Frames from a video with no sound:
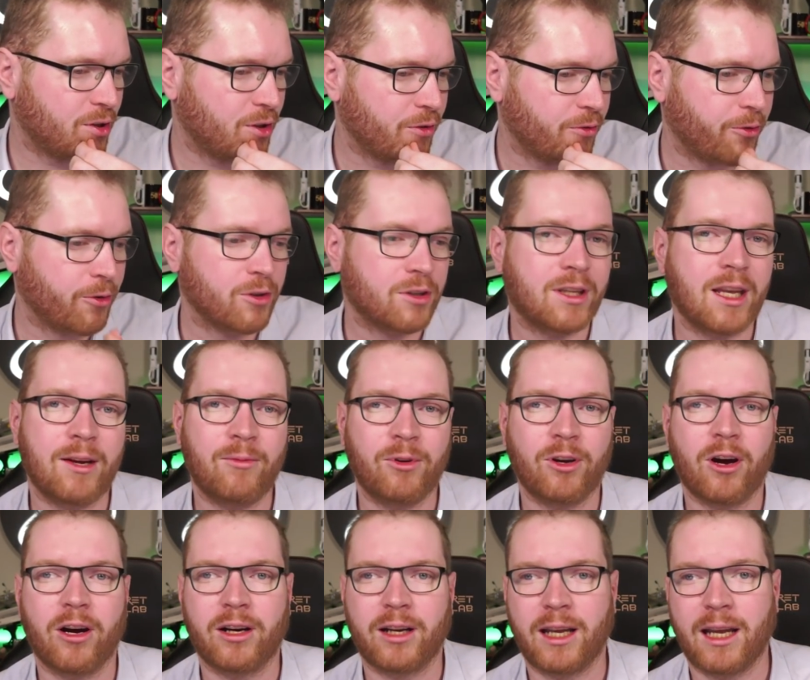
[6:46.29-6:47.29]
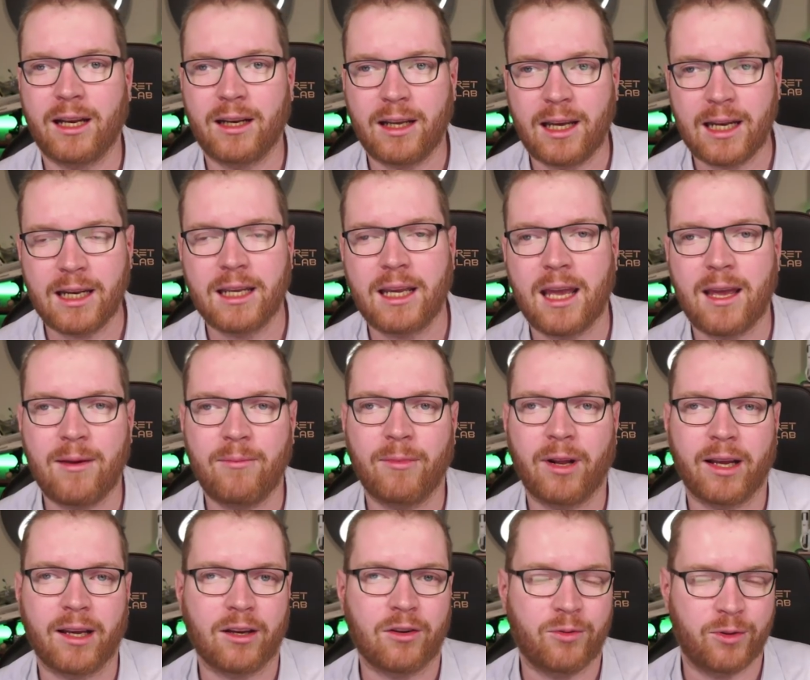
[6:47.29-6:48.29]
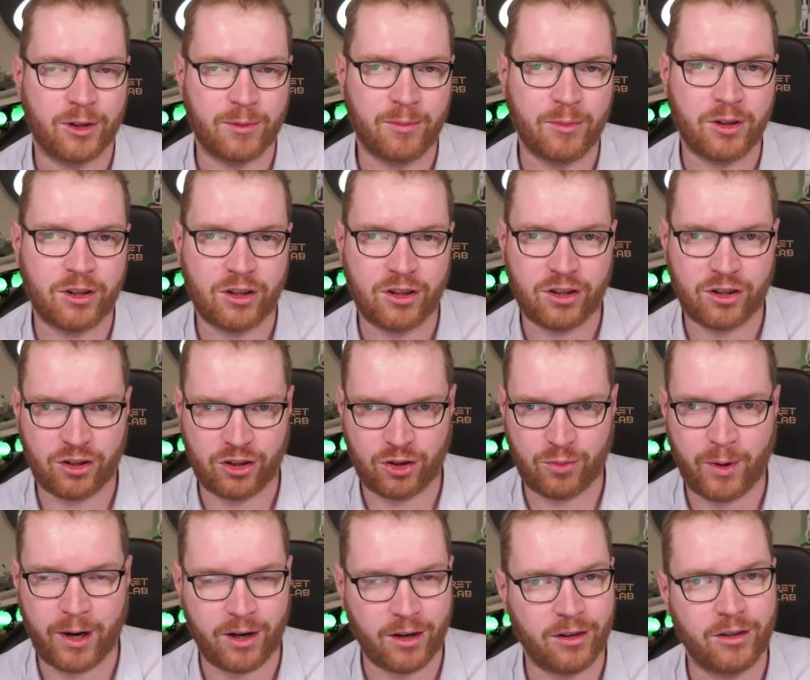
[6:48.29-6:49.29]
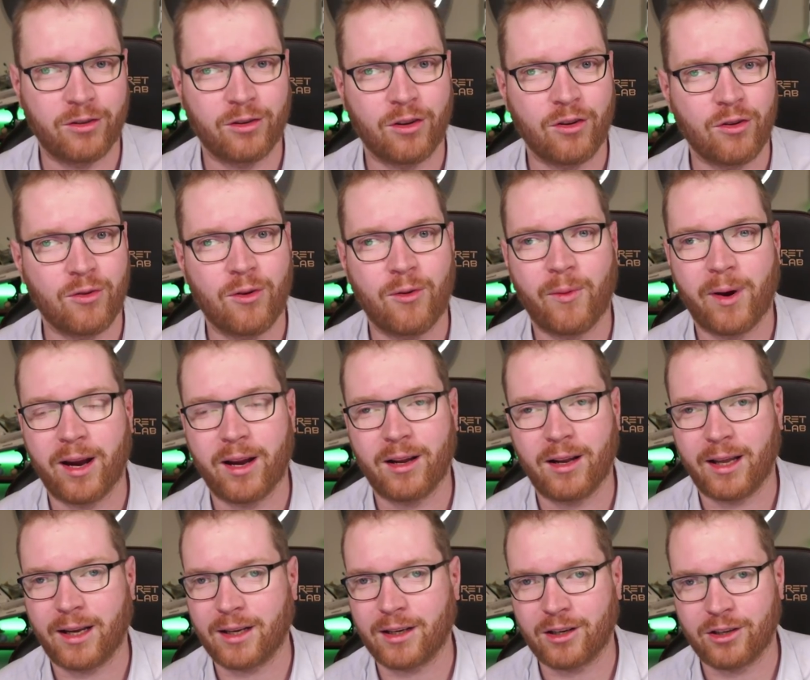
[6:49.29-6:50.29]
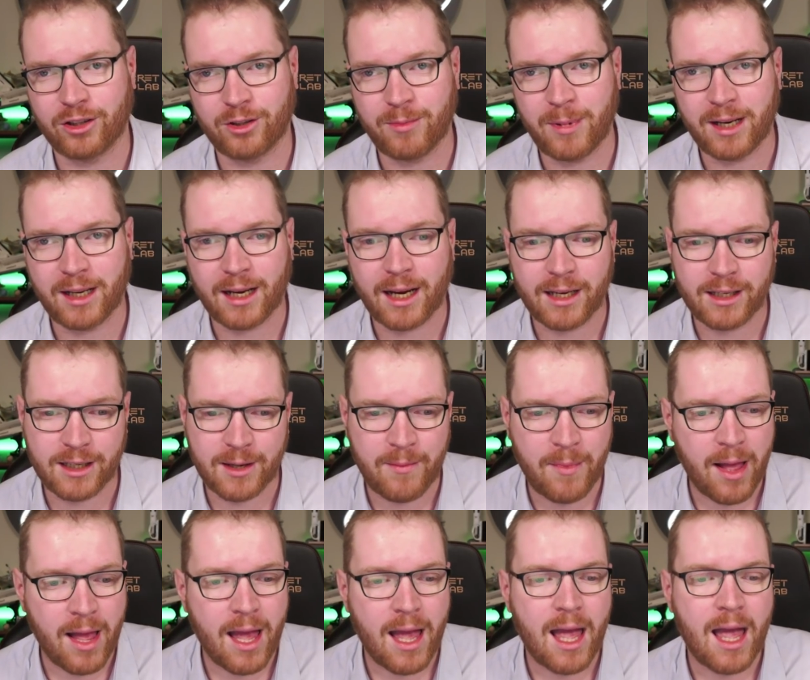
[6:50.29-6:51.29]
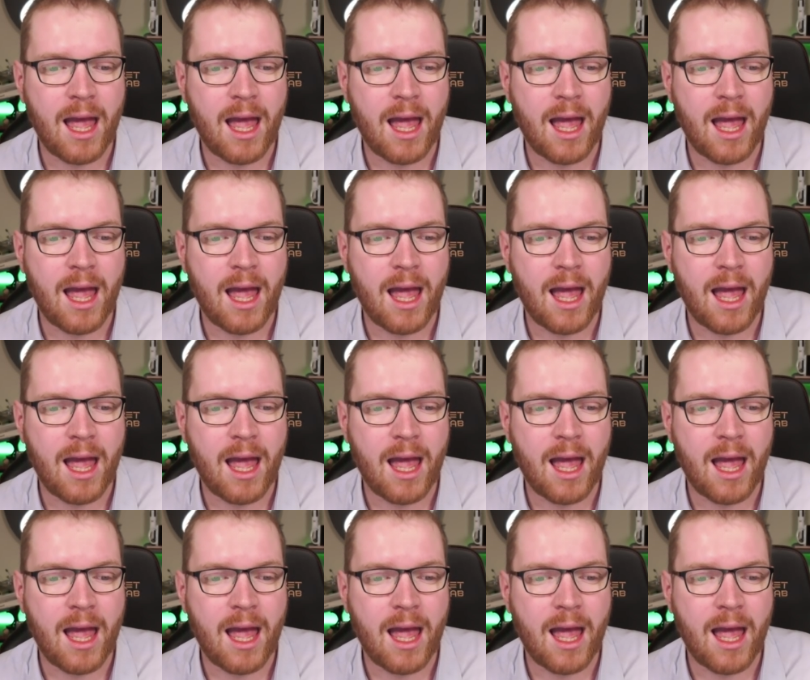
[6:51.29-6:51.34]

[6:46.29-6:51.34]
The first day we got an in-game like Christmas sweater you can go wear, like a cosmetic item.